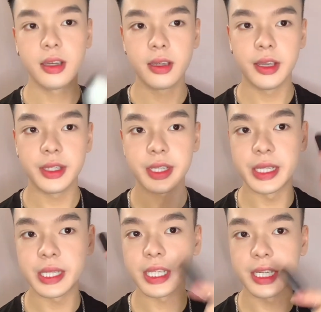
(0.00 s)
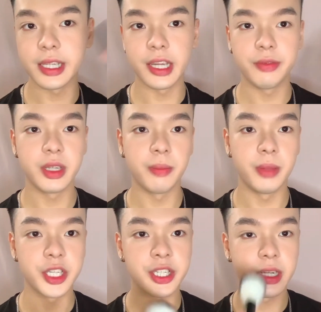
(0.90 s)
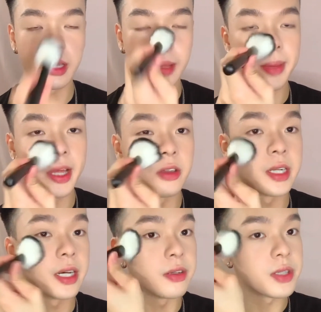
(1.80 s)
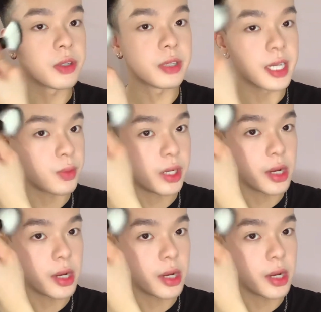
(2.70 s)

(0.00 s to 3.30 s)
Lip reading: As you can see, like even the blush kind of like mellowed out, so that's what I